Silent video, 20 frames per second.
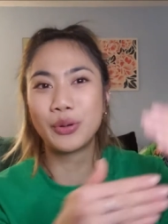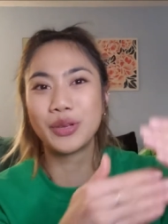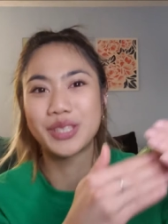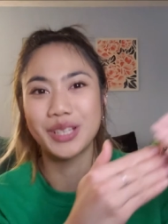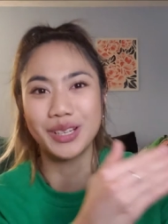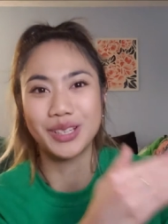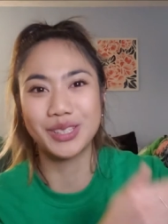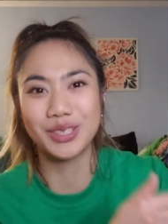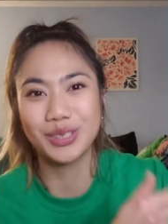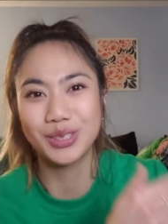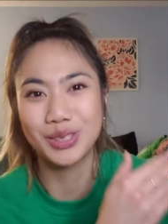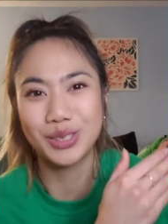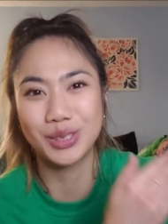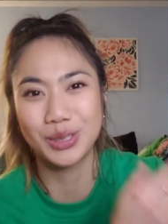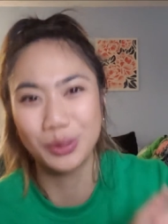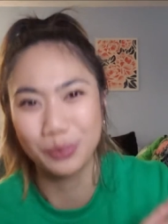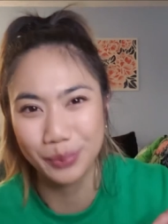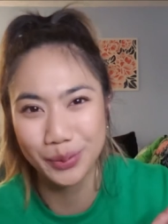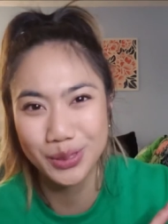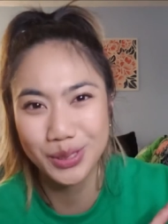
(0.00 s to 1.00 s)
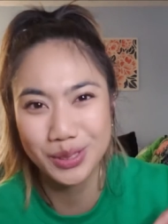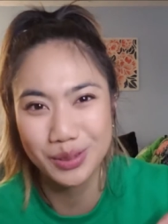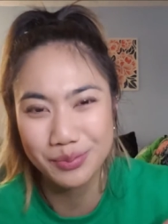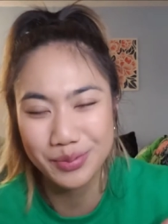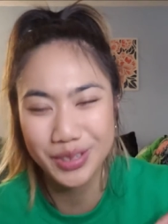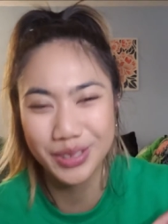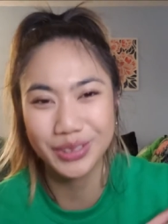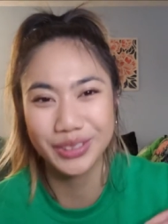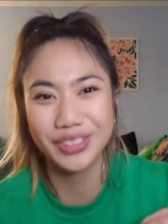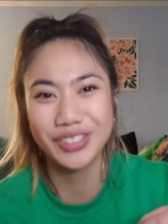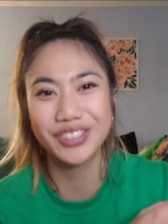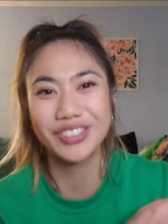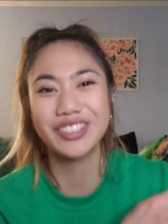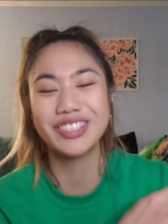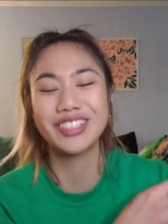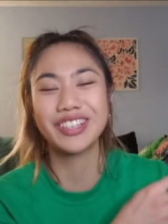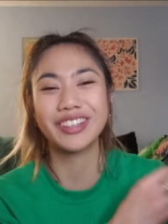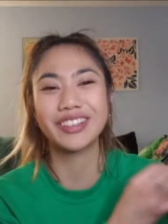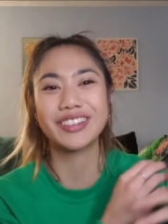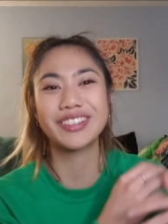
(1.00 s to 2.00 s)
was also super super close to
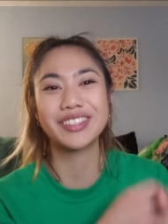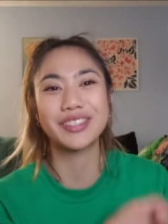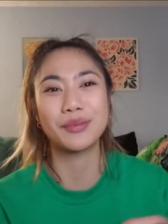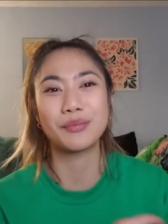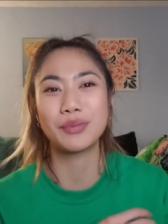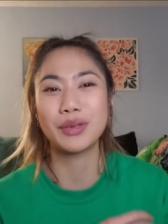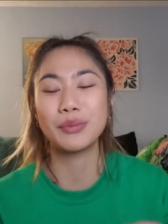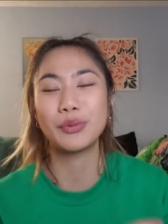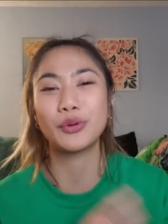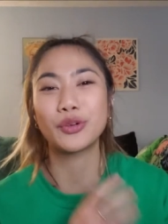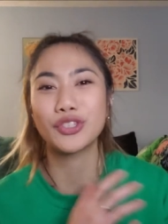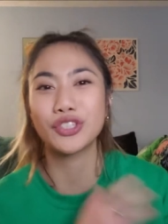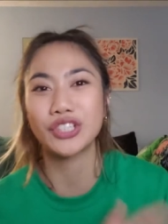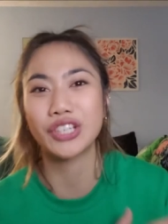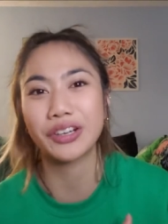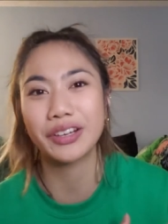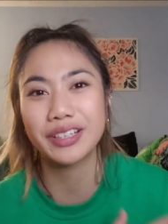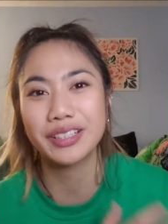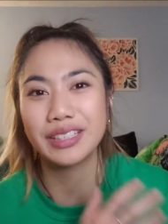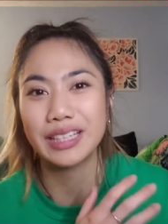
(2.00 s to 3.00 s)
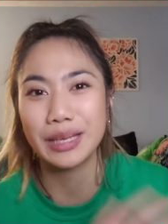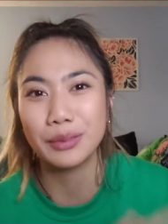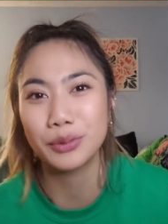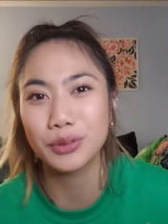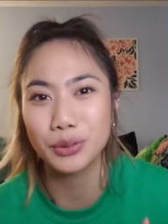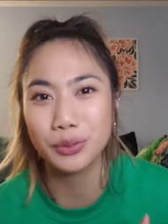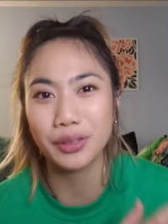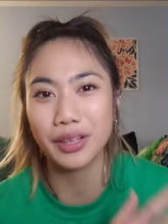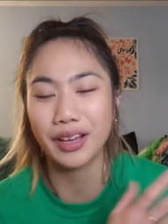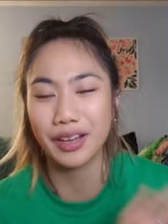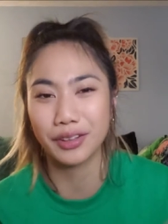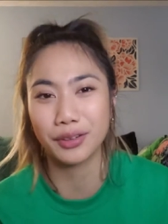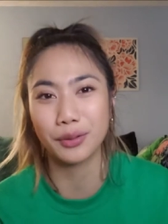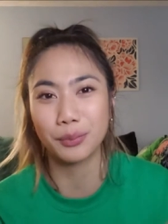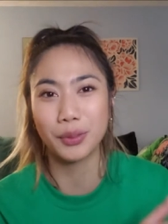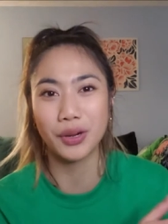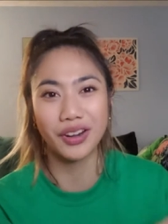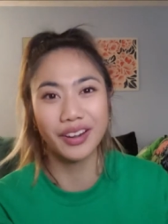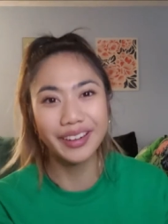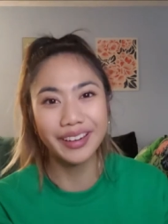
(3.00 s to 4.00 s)
each other some people were sharing tables with other
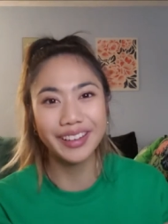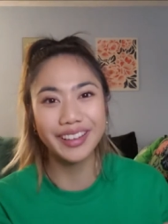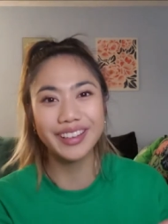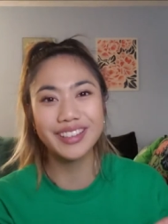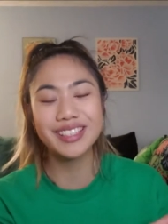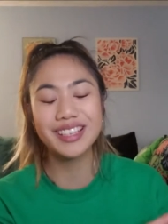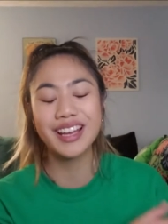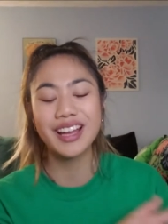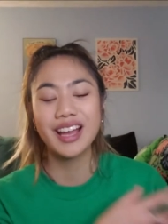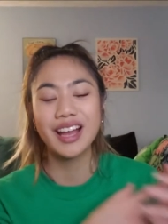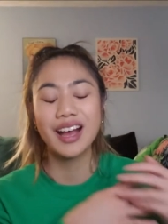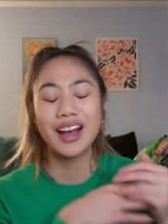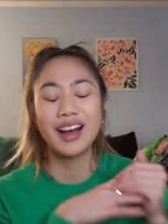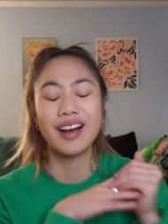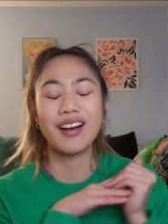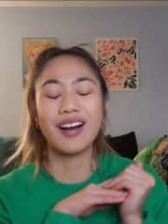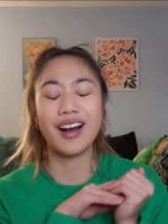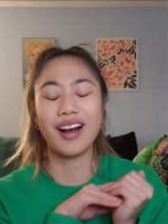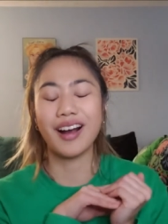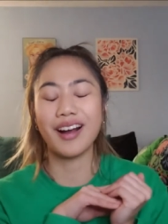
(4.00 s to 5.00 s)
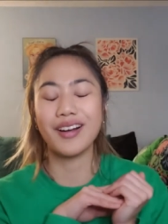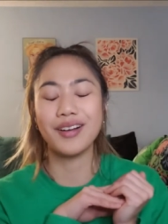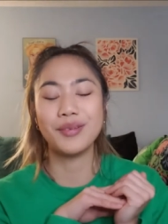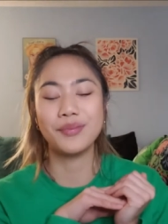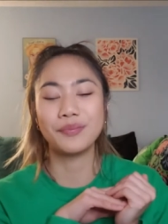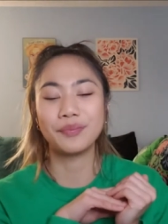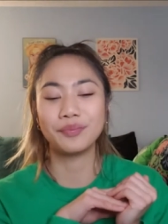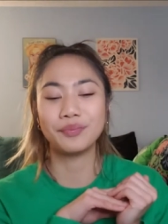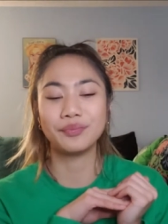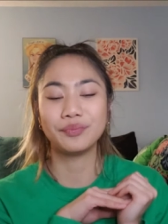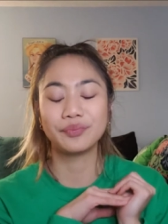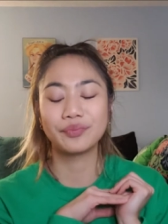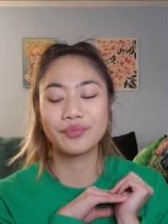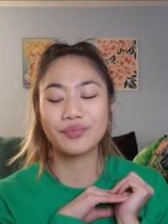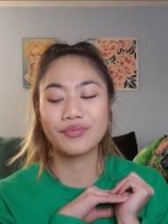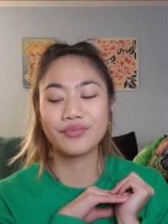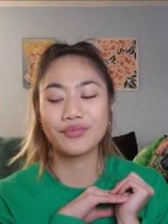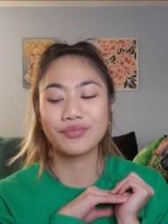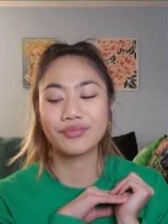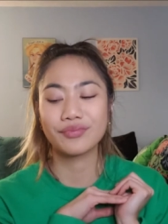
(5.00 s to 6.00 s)
parties um
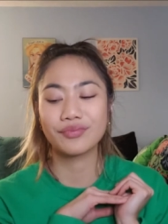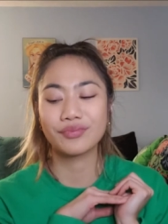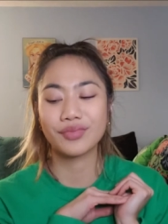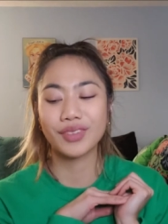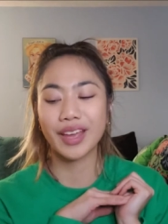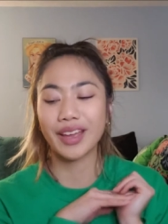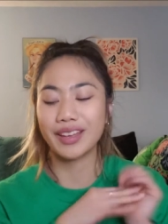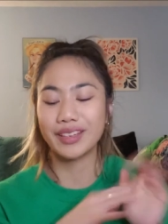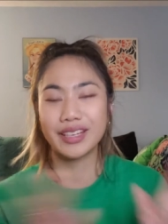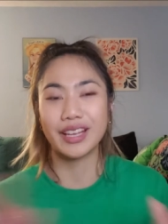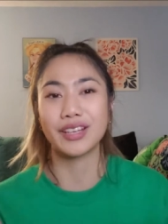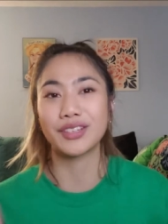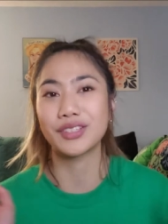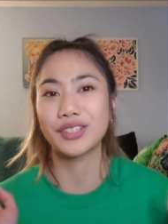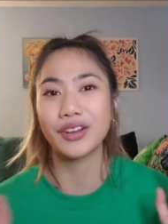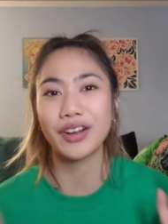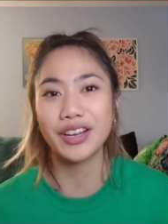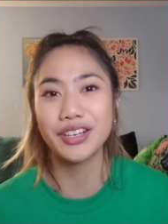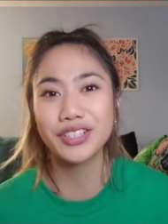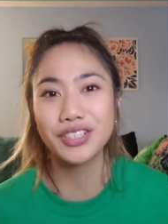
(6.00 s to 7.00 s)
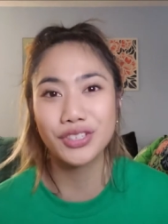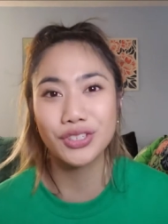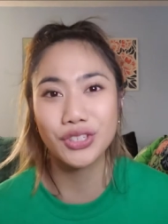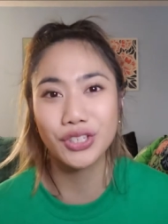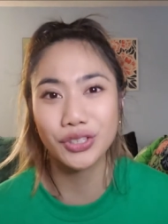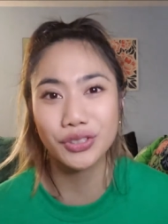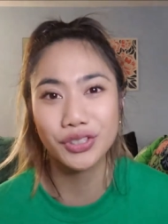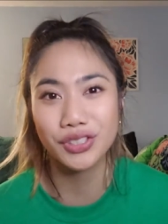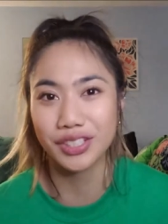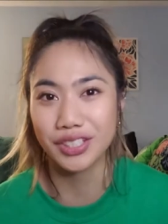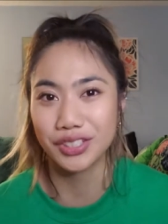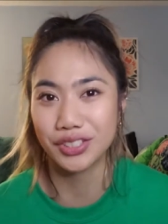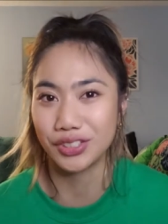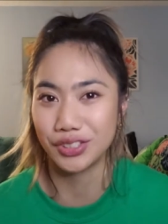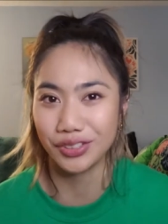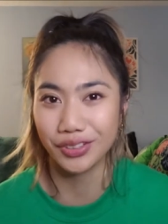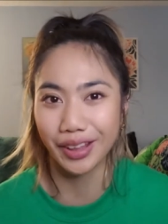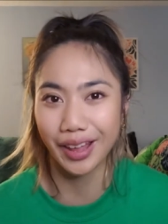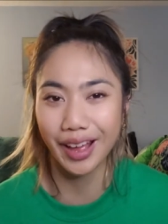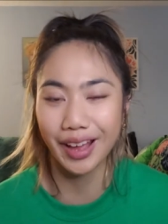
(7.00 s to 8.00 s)
and yeah, so I just chose not to
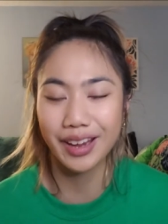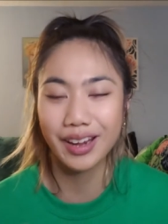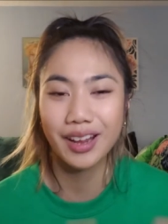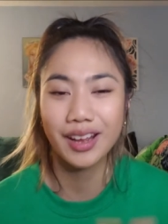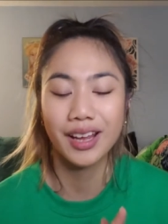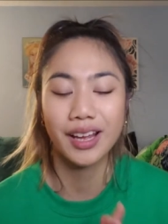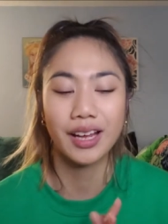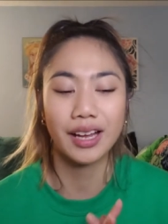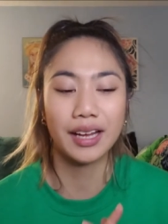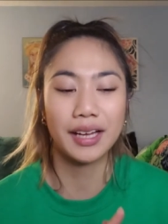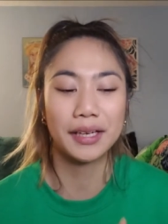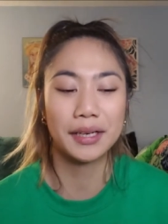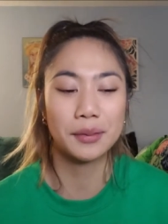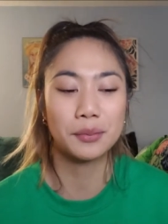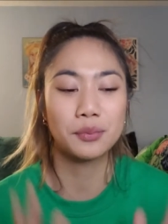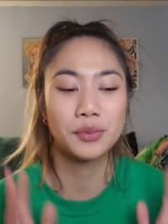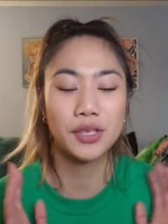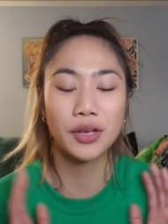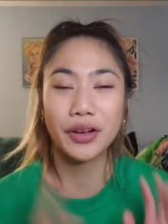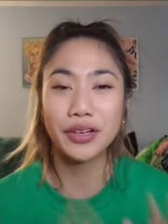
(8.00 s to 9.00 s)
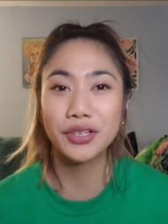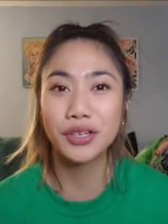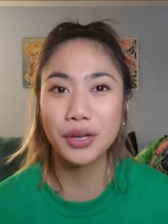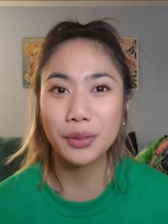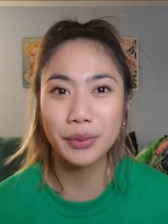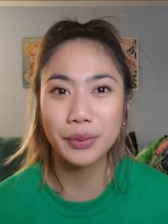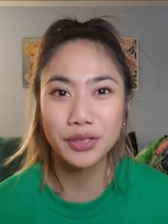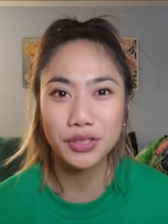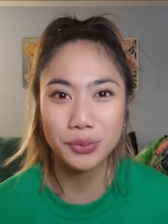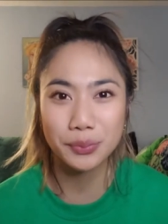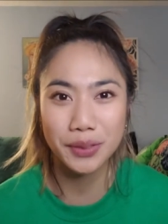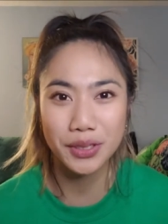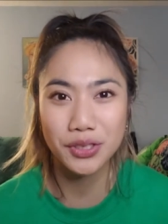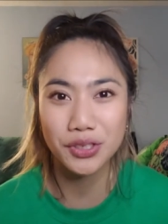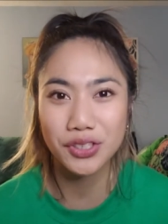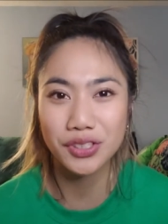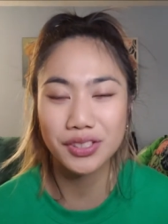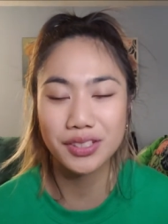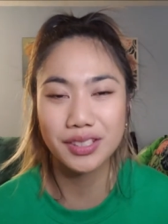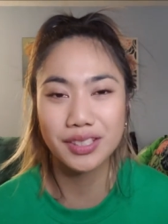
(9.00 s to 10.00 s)
do that. Um, so I took a bunch of
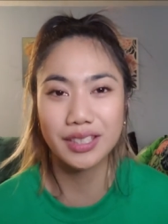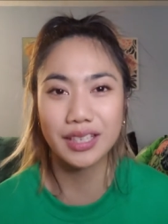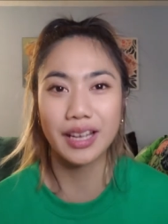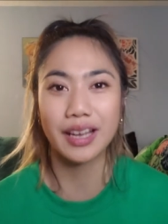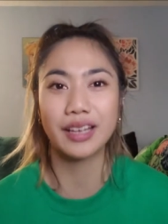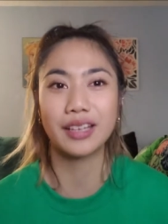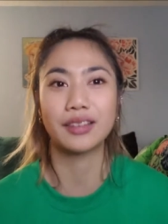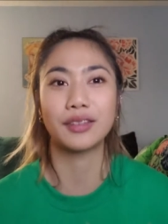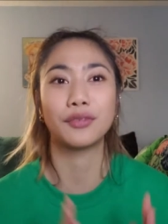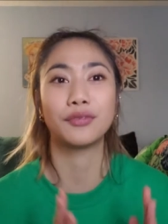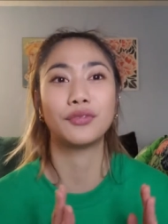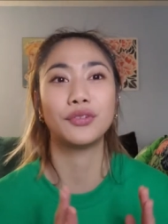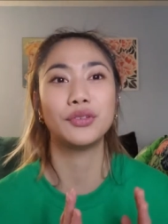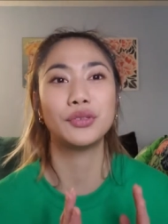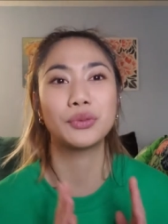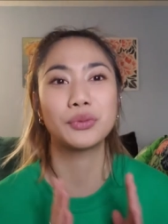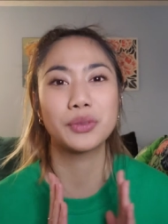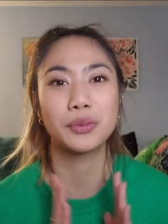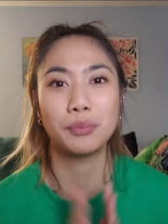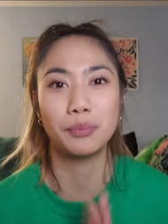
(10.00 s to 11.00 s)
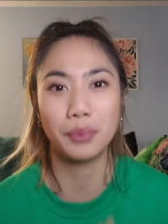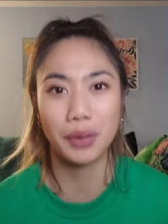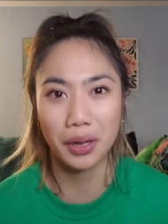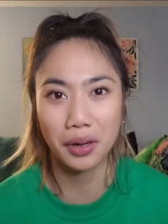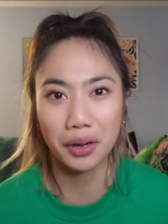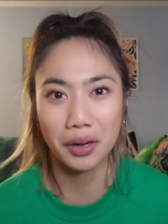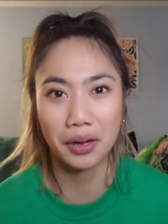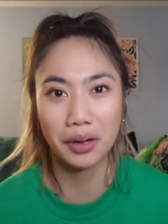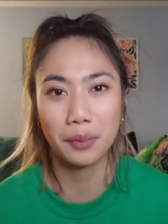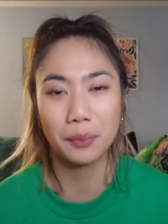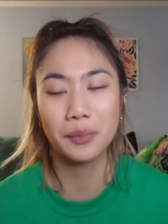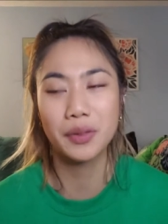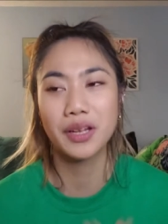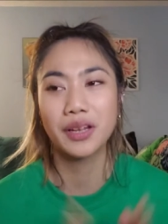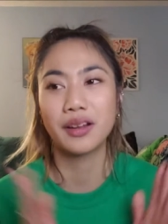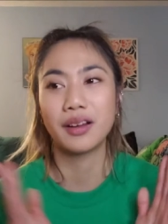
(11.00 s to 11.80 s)
pictures instead. The food was bomb.